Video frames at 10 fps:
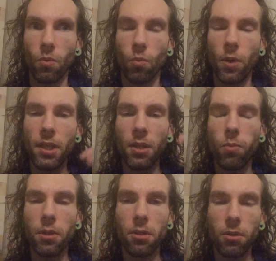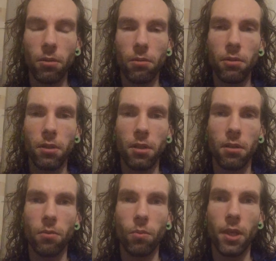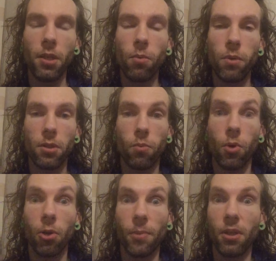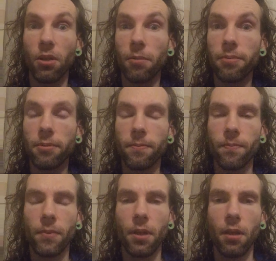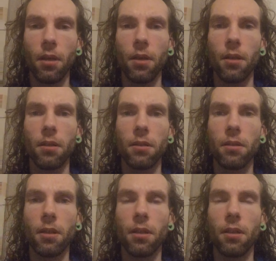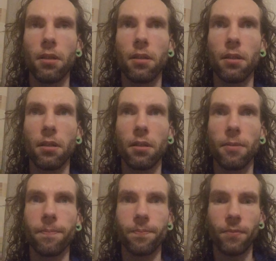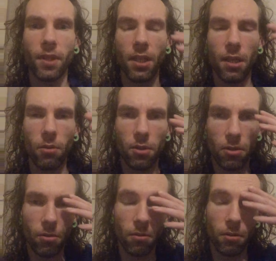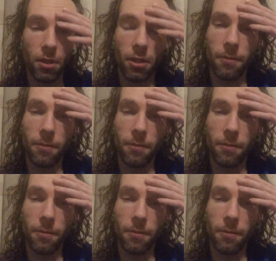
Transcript: when it was cold, when it was warming up, the how it's called.